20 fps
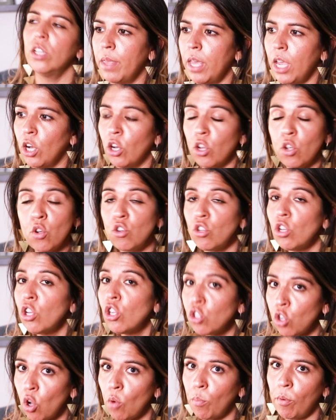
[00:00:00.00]
They are usually
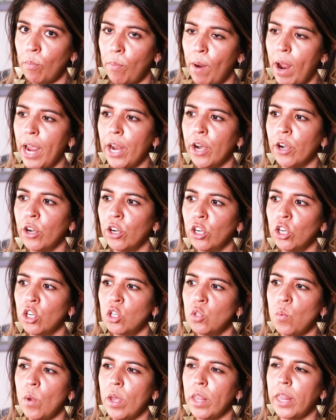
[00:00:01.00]
sole
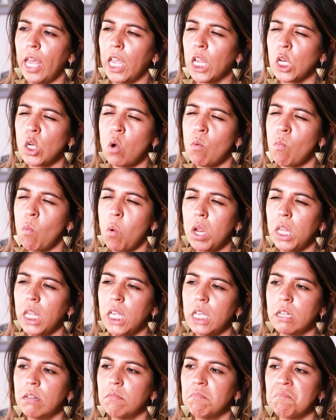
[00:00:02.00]
proprietors with like no more
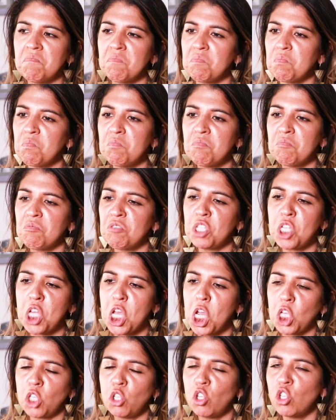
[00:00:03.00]
than
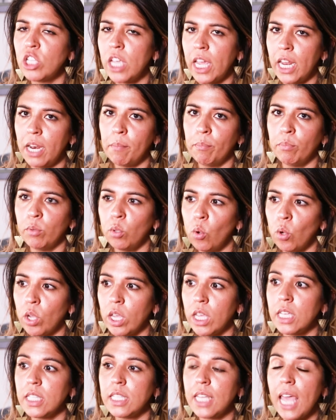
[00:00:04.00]
6 to 10
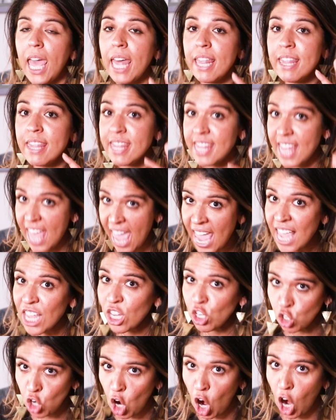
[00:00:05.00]
employees, and
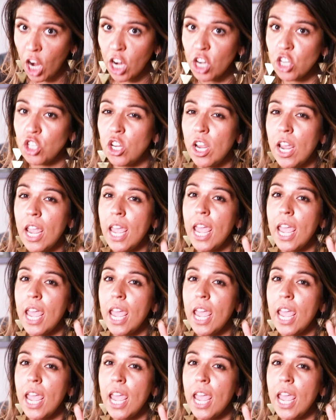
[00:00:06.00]
they charge